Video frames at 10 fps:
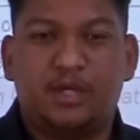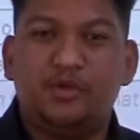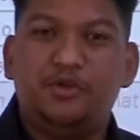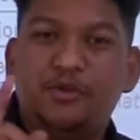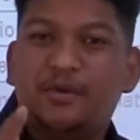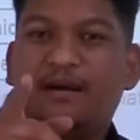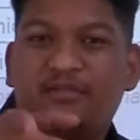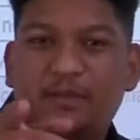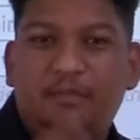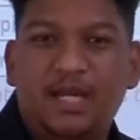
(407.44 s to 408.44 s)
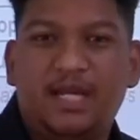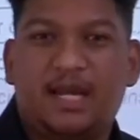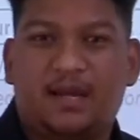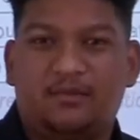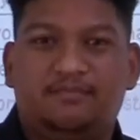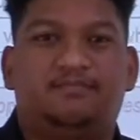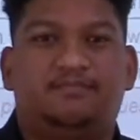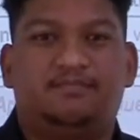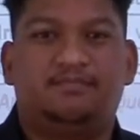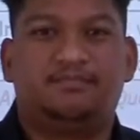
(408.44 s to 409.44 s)
you have an opinion at home
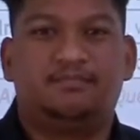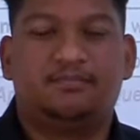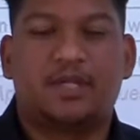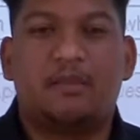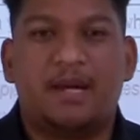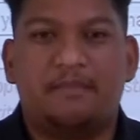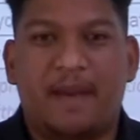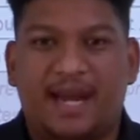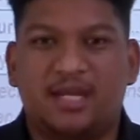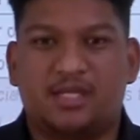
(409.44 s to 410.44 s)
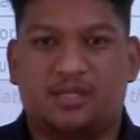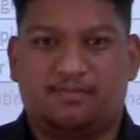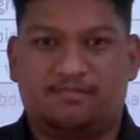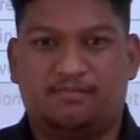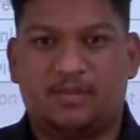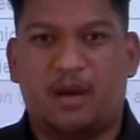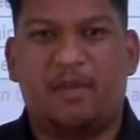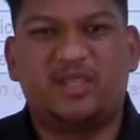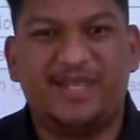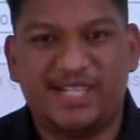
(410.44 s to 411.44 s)
about manners,
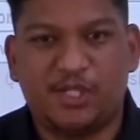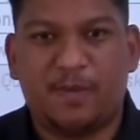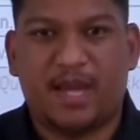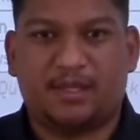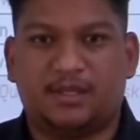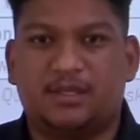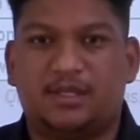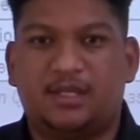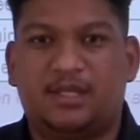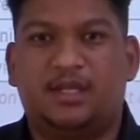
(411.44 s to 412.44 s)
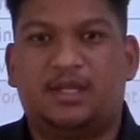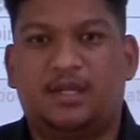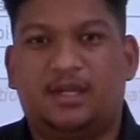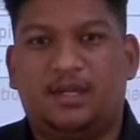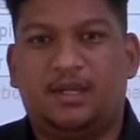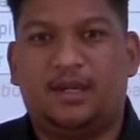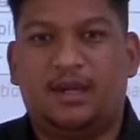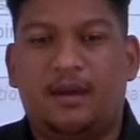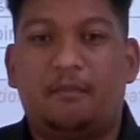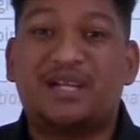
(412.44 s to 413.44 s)
about respect.
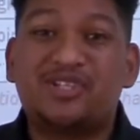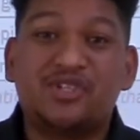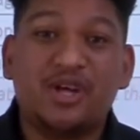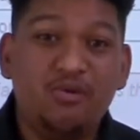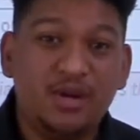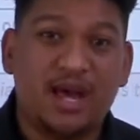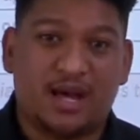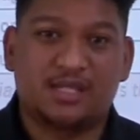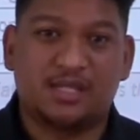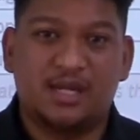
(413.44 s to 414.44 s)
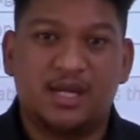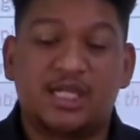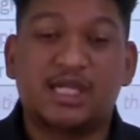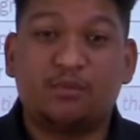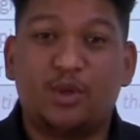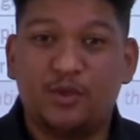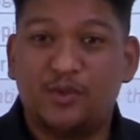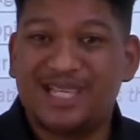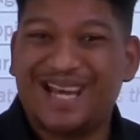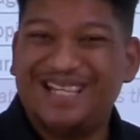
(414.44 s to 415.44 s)
But so does someone who
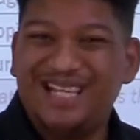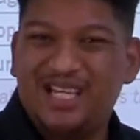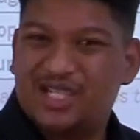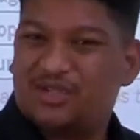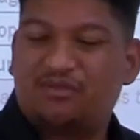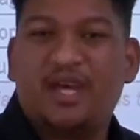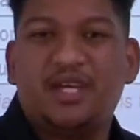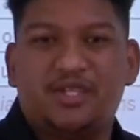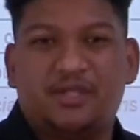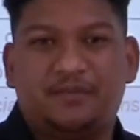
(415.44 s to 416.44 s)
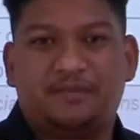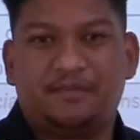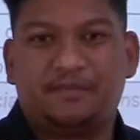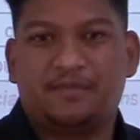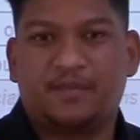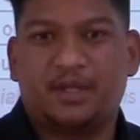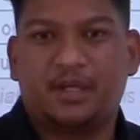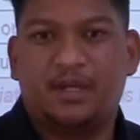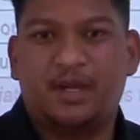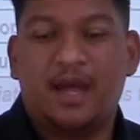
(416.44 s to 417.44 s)
is 80 years of age.
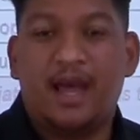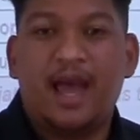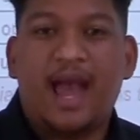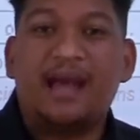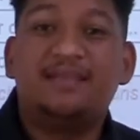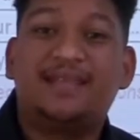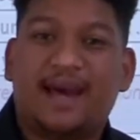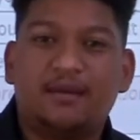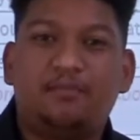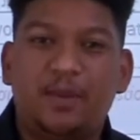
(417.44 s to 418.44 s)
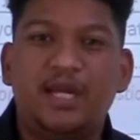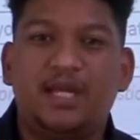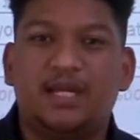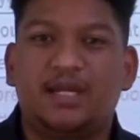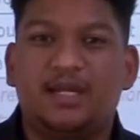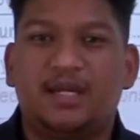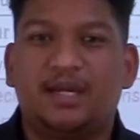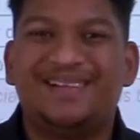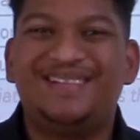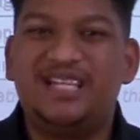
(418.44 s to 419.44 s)
And that opinion
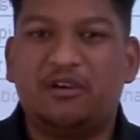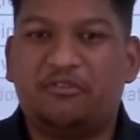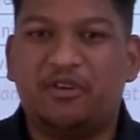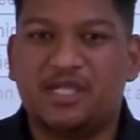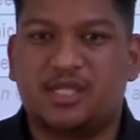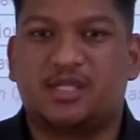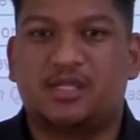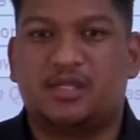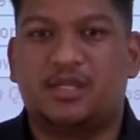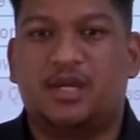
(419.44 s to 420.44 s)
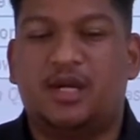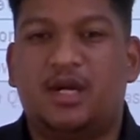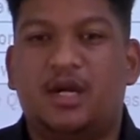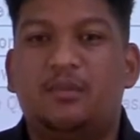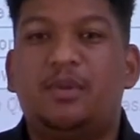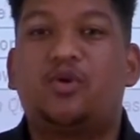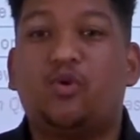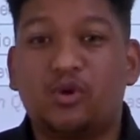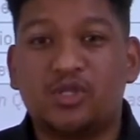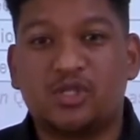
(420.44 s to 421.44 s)
differs
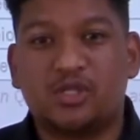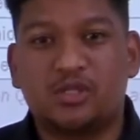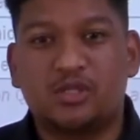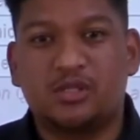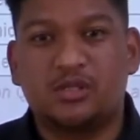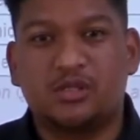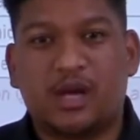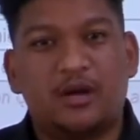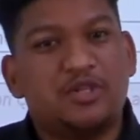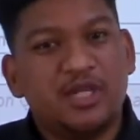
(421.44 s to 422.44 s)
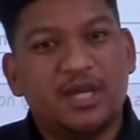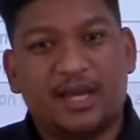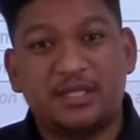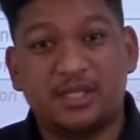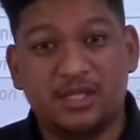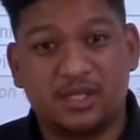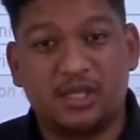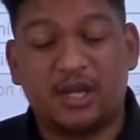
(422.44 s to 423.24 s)
because our generations